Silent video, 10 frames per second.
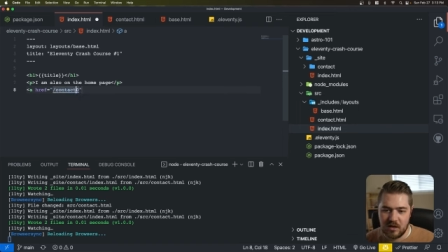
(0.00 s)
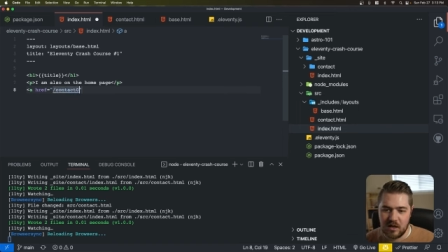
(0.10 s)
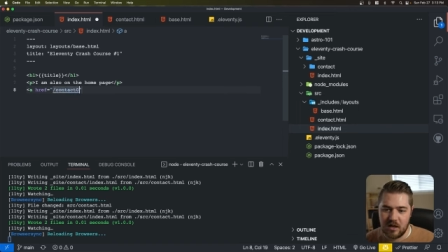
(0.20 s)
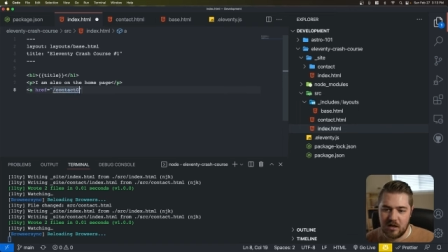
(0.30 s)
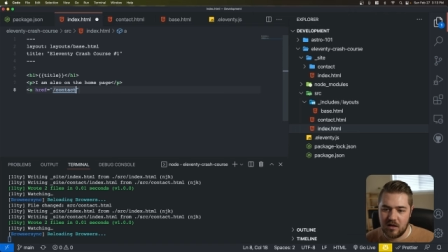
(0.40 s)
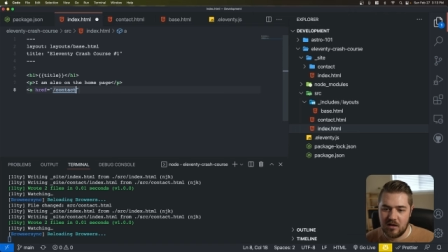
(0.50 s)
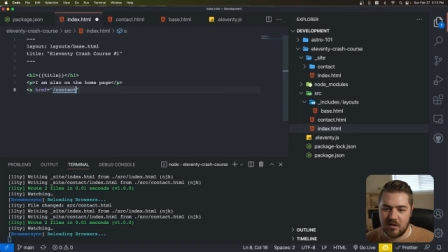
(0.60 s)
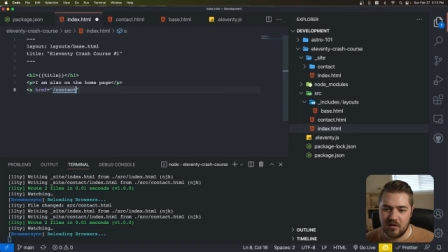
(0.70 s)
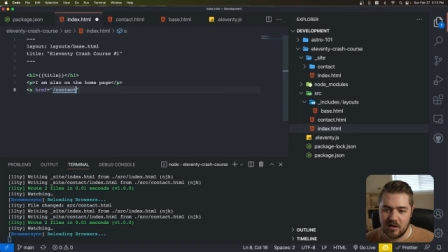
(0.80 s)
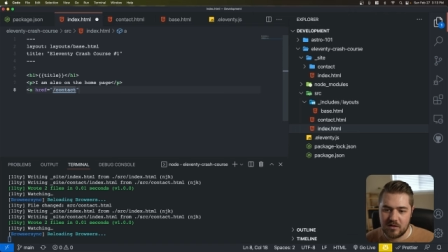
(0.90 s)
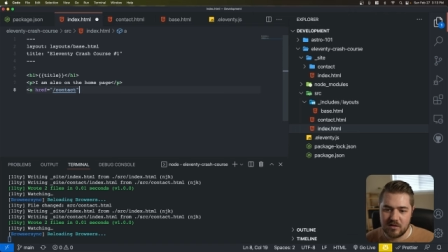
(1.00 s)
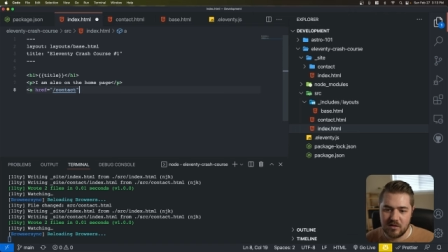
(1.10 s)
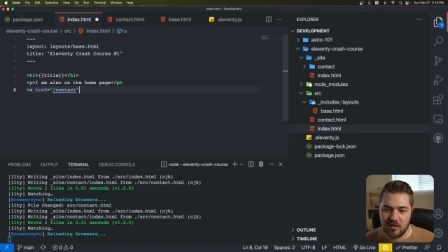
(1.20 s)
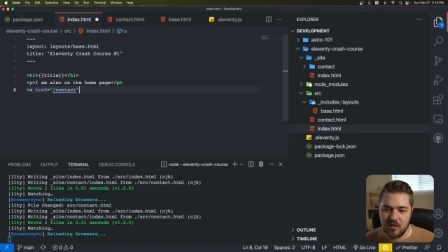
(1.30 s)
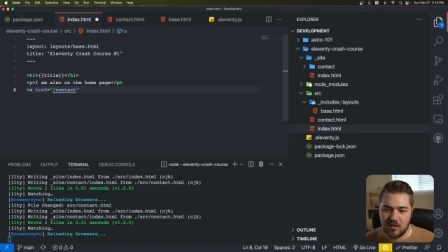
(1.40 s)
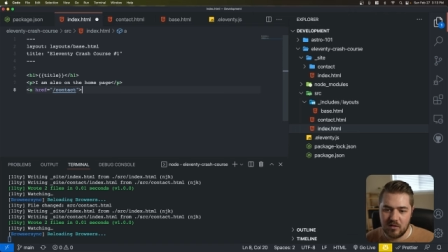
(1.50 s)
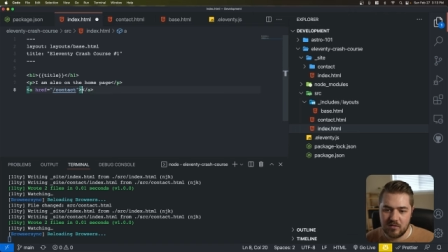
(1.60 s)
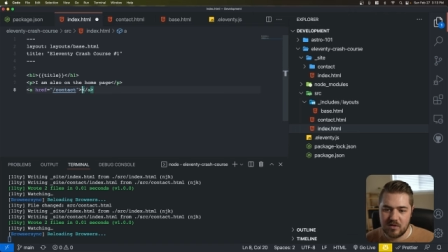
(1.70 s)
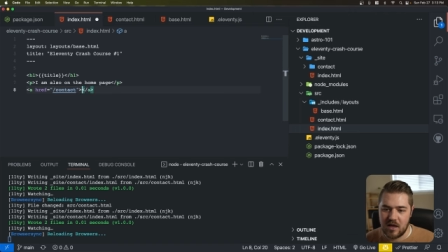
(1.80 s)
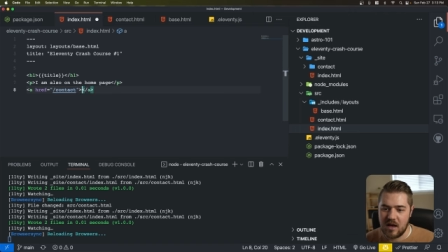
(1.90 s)
And let's
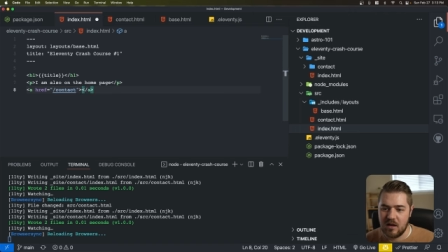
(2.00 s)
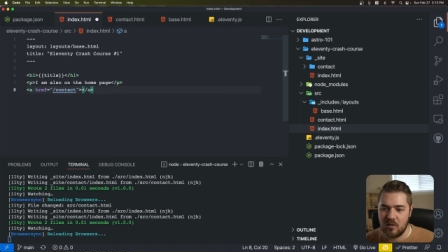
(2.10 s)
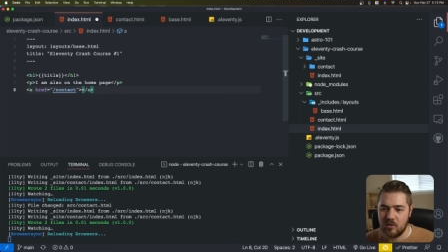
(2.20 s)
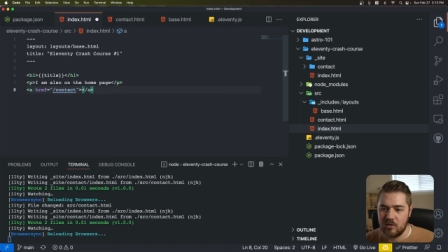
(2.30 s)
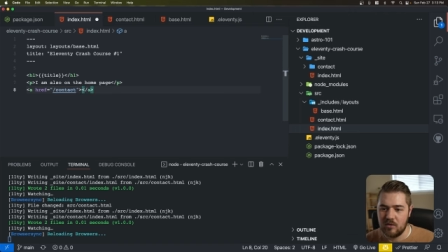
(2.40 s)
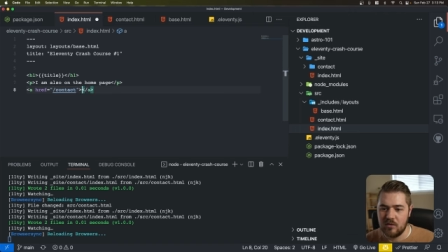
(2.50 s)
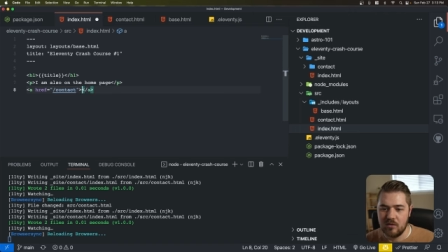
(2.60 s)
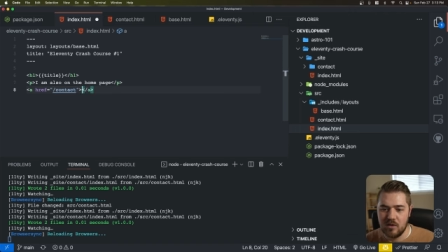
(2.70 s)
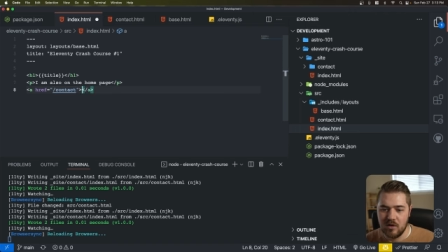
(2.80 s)
close that. We'll do